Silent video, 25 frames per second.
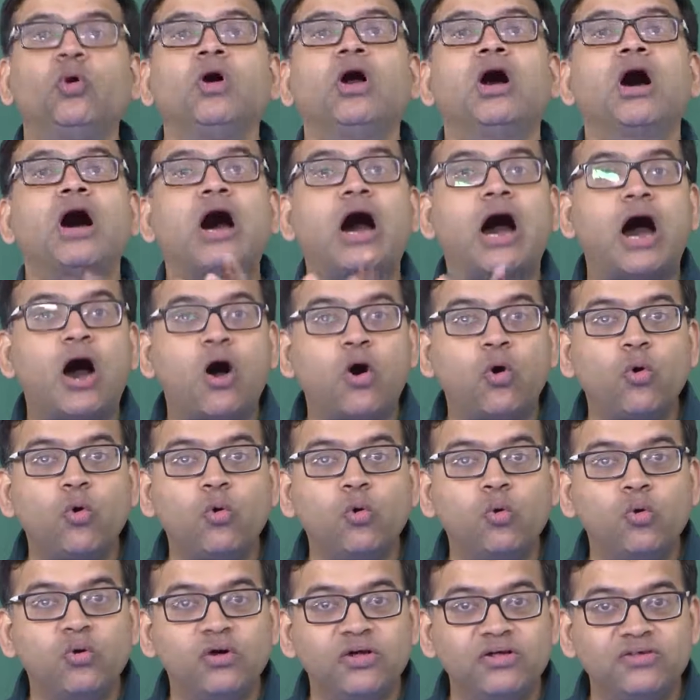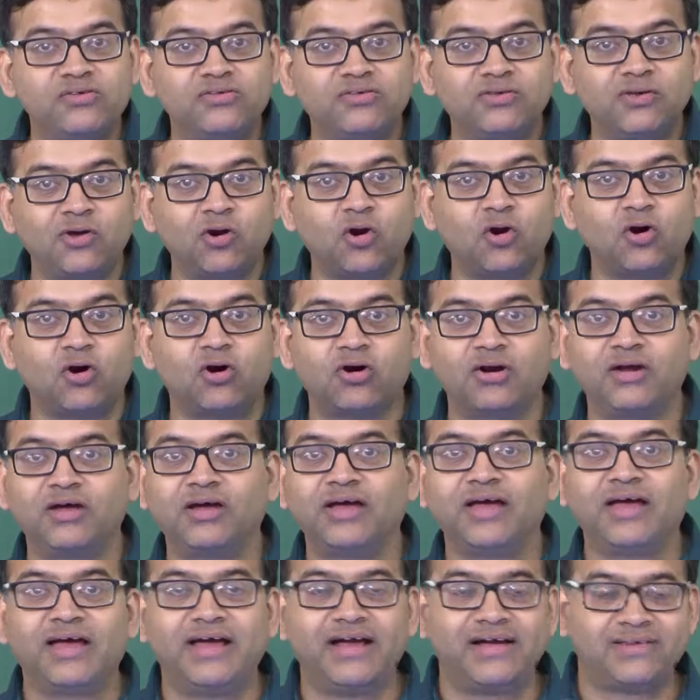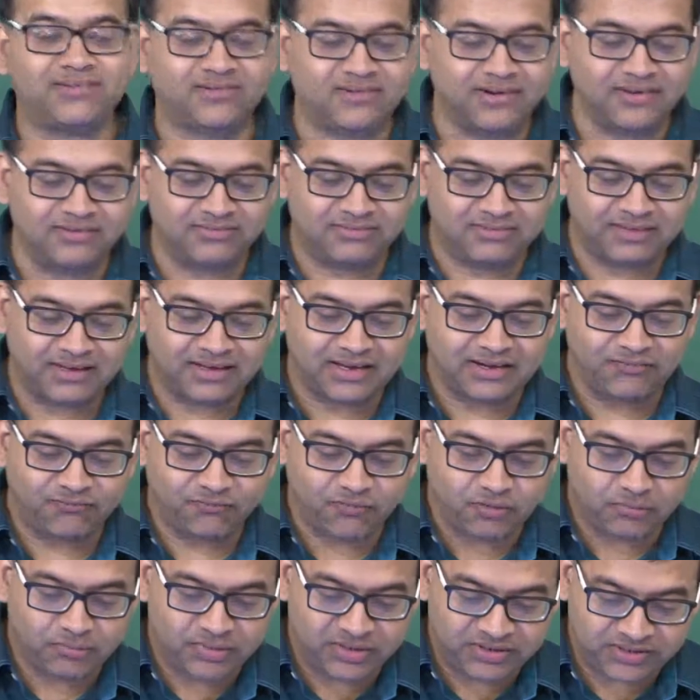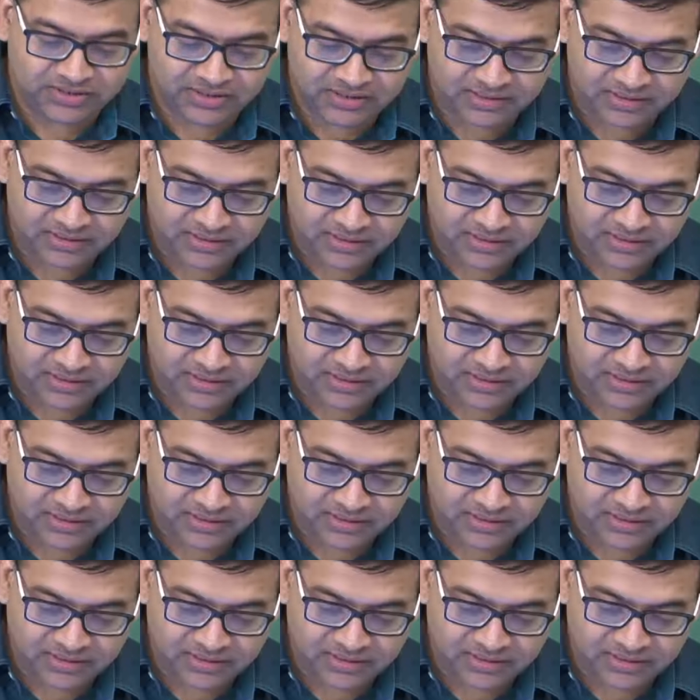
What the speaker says: how is your extrinsic information